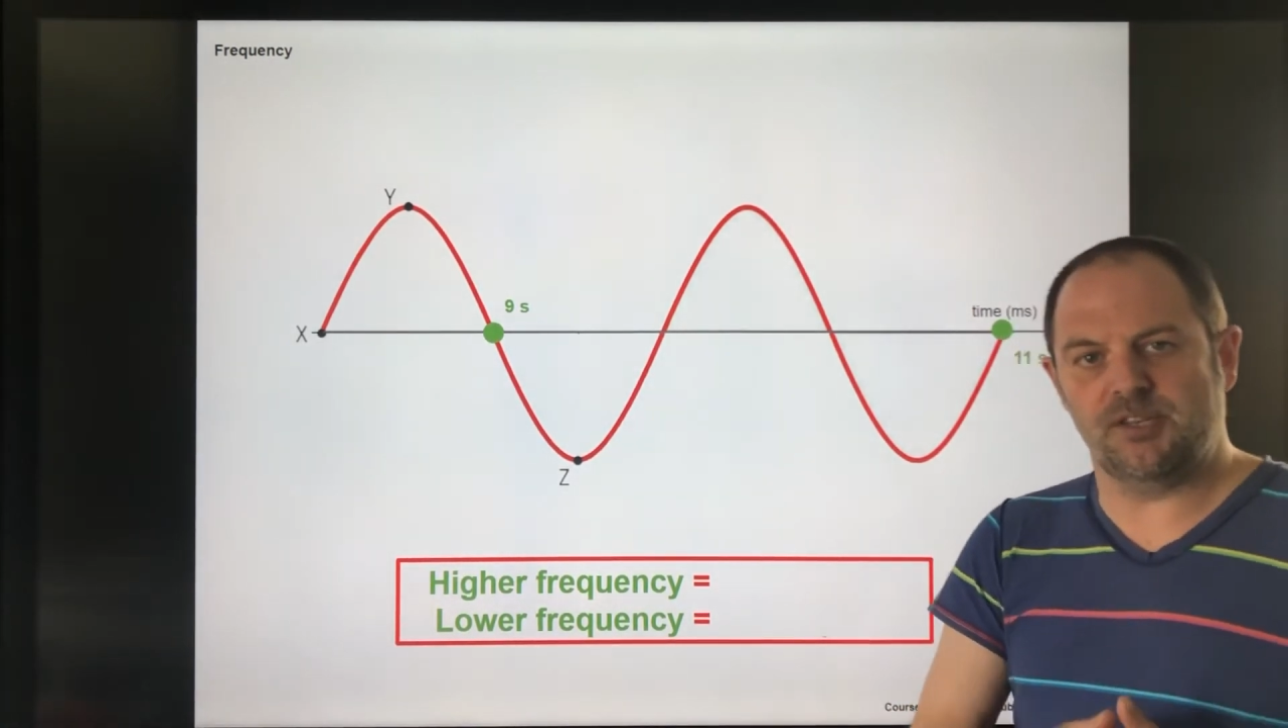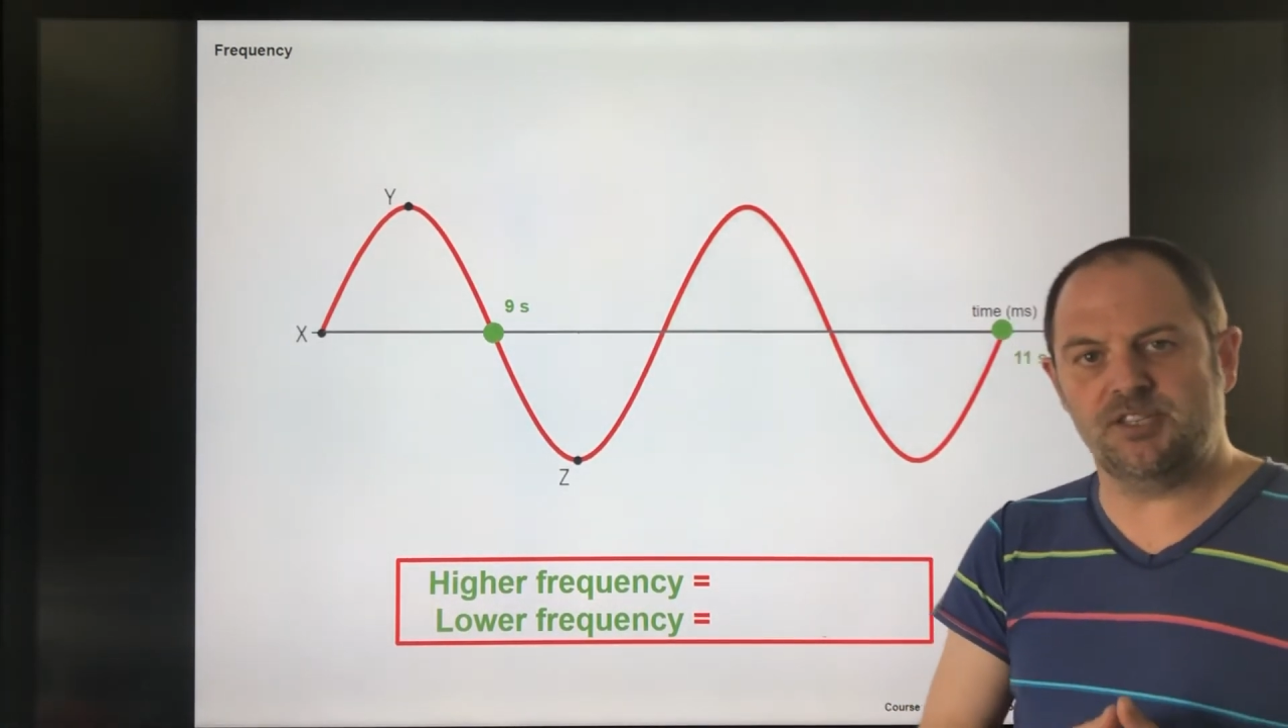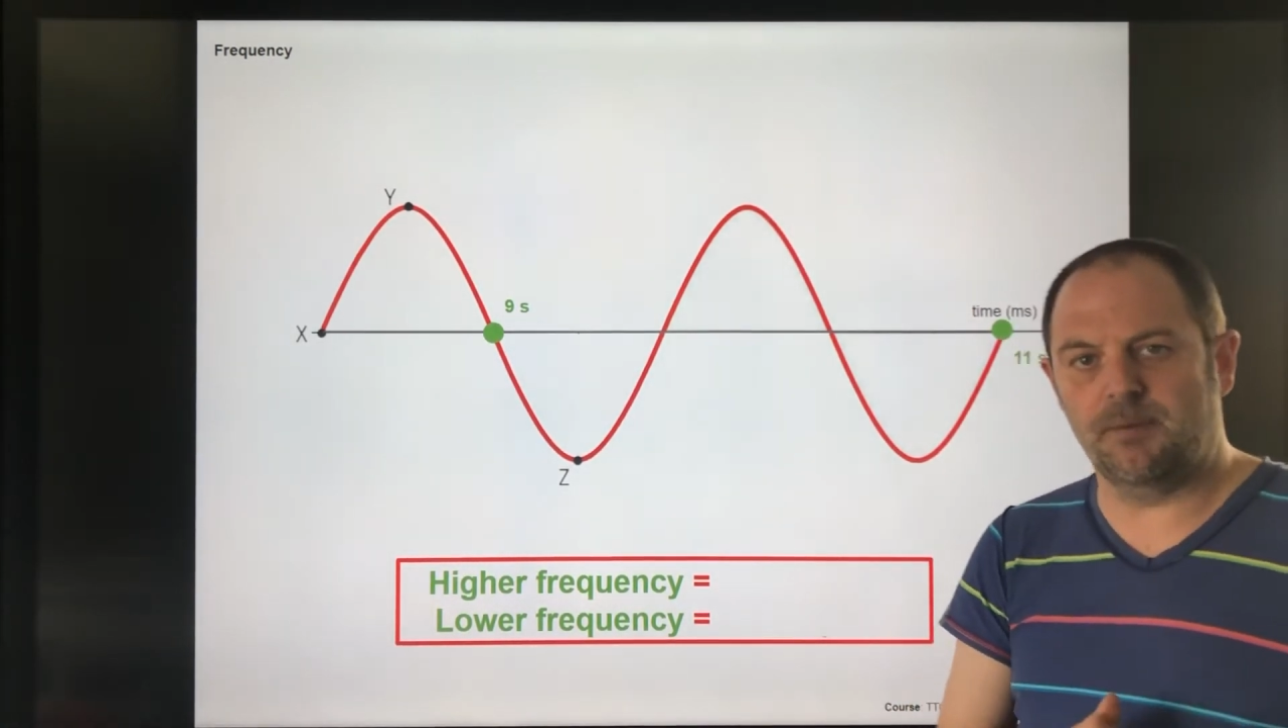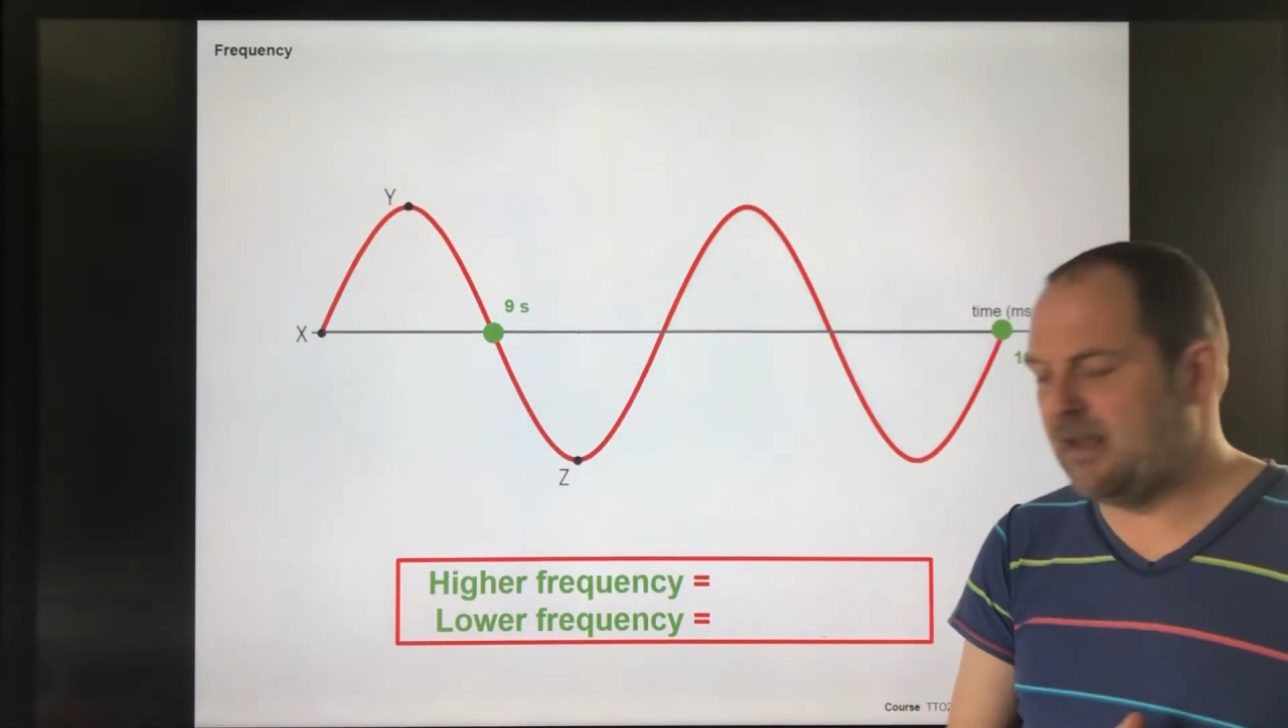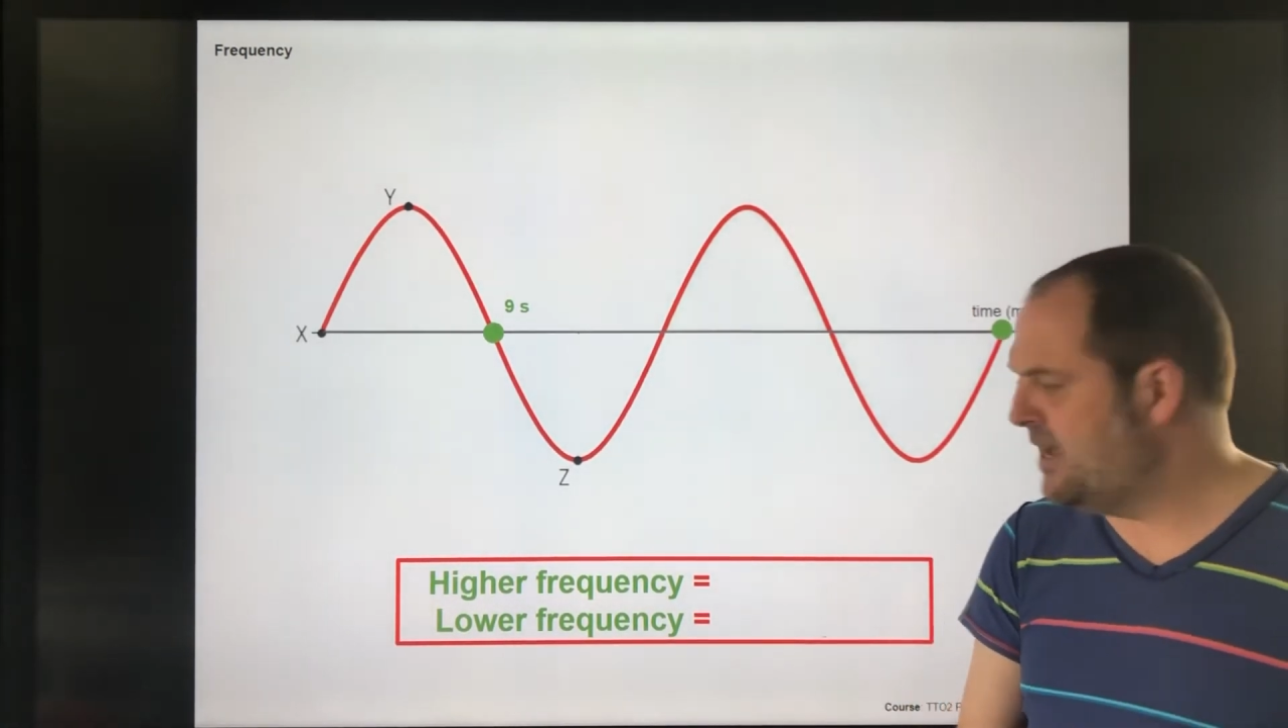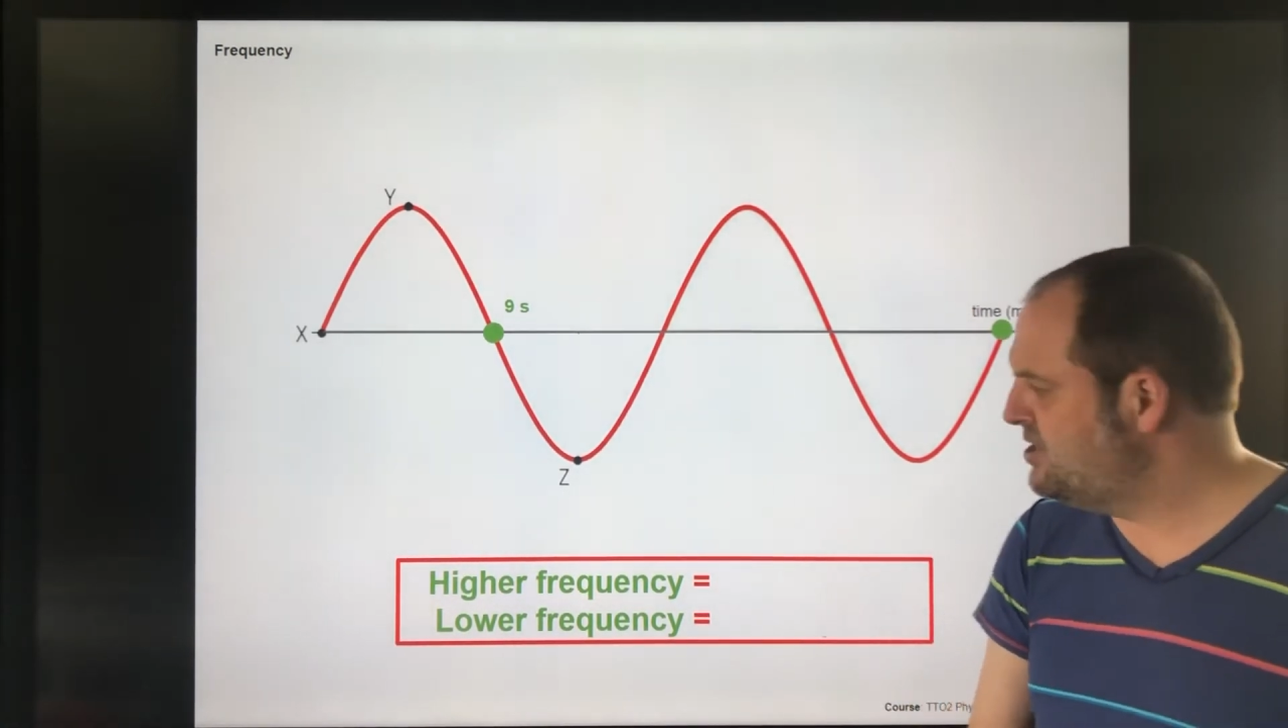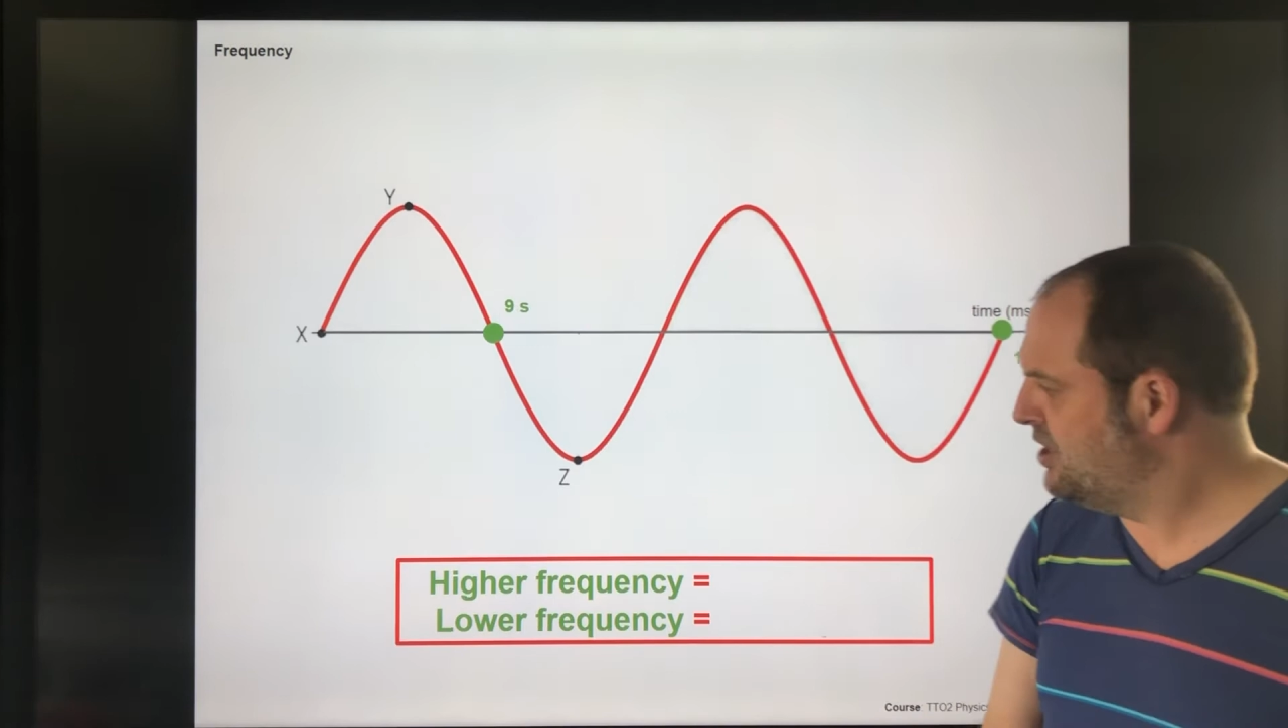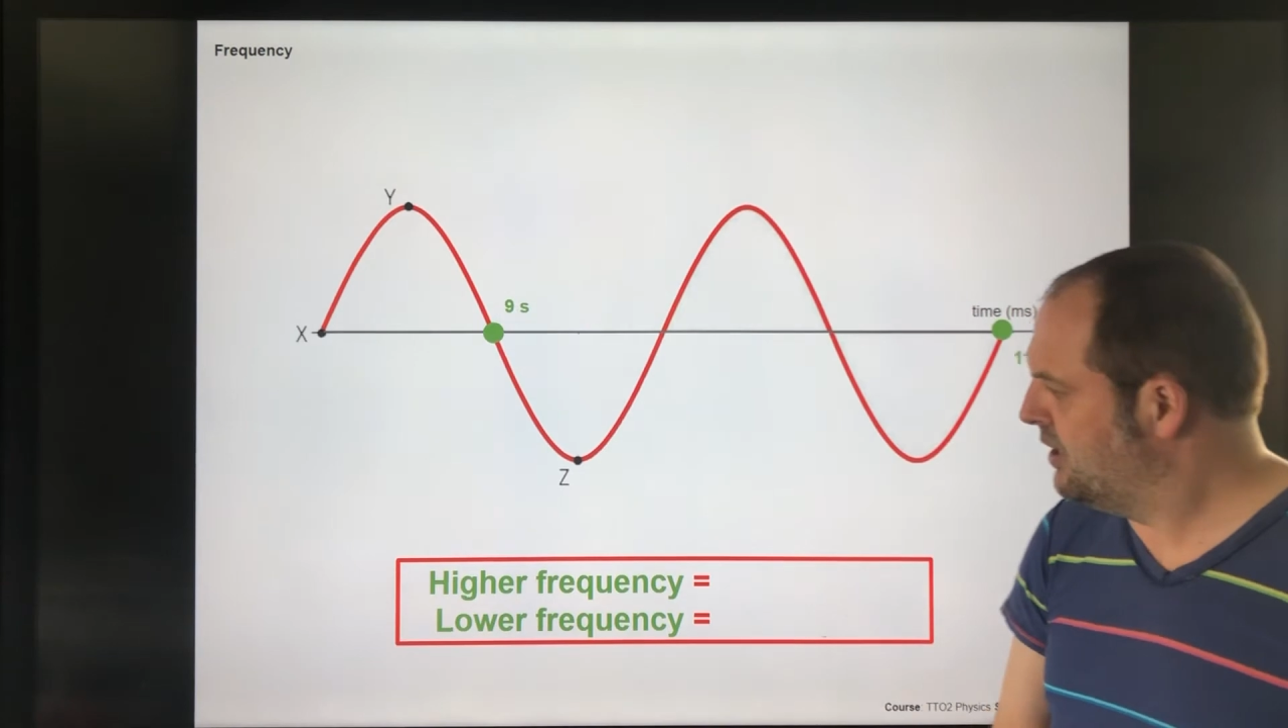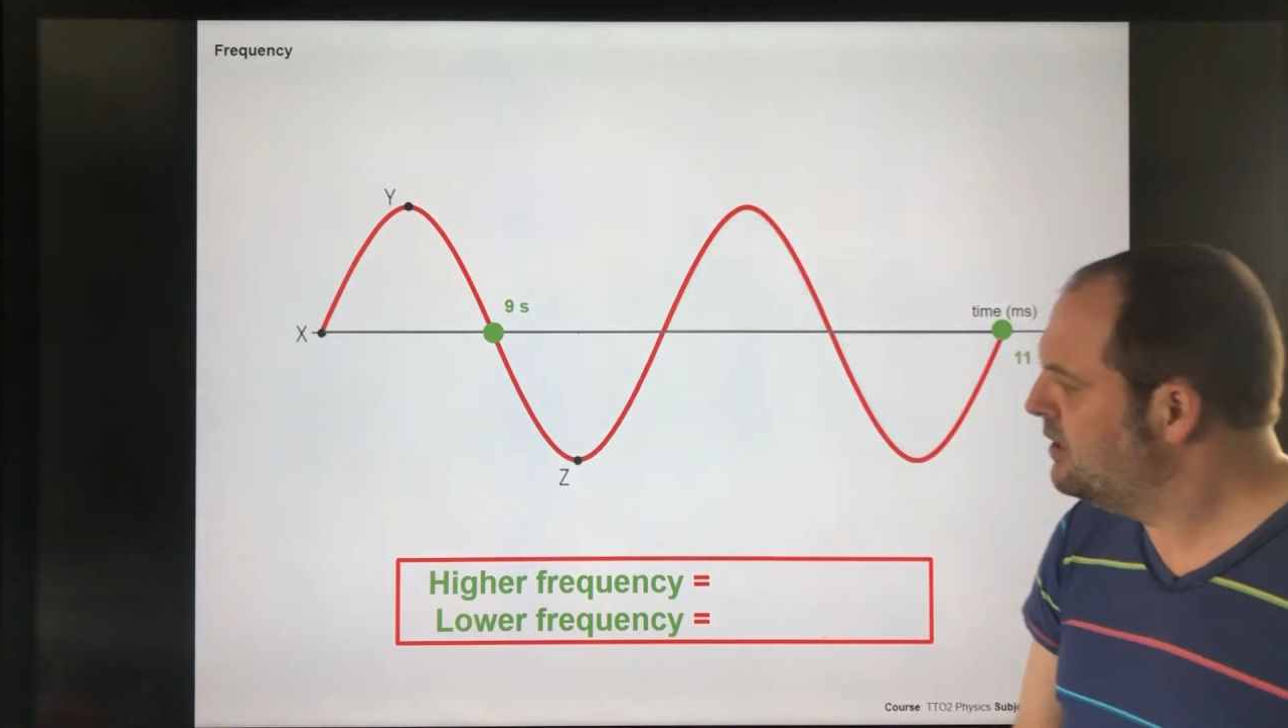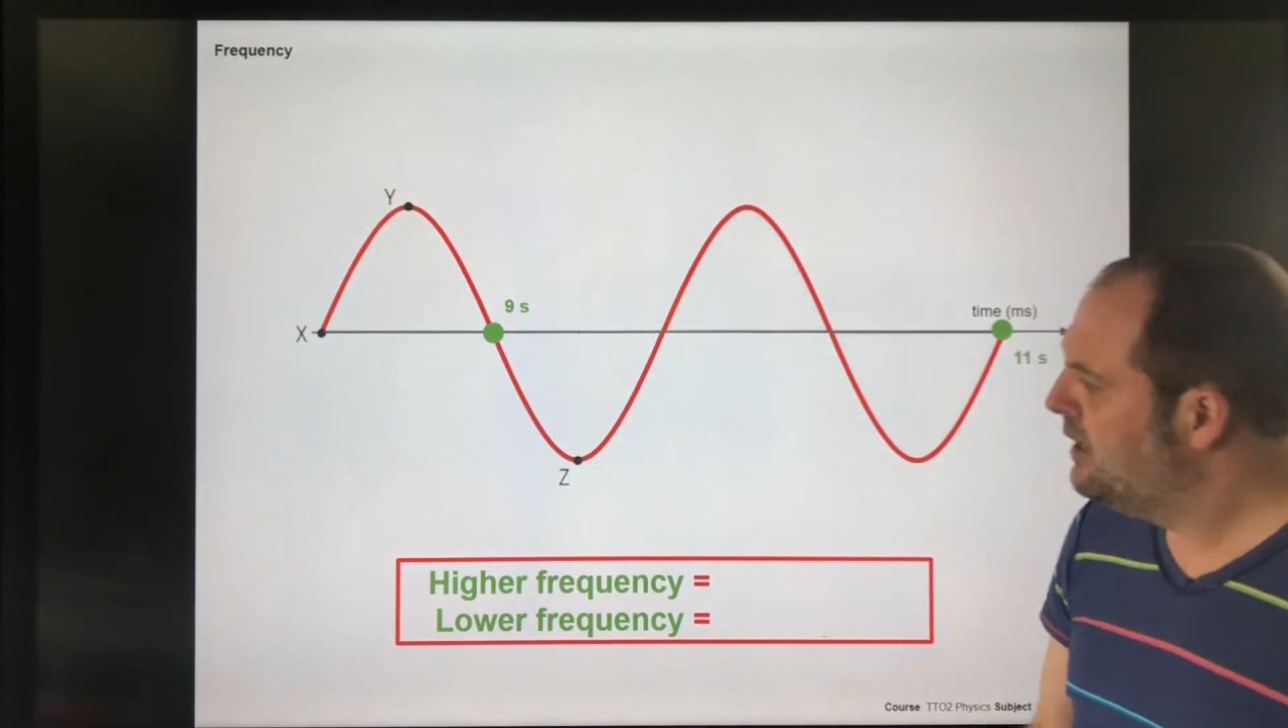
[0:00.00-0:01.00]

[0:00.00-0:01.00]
simulation,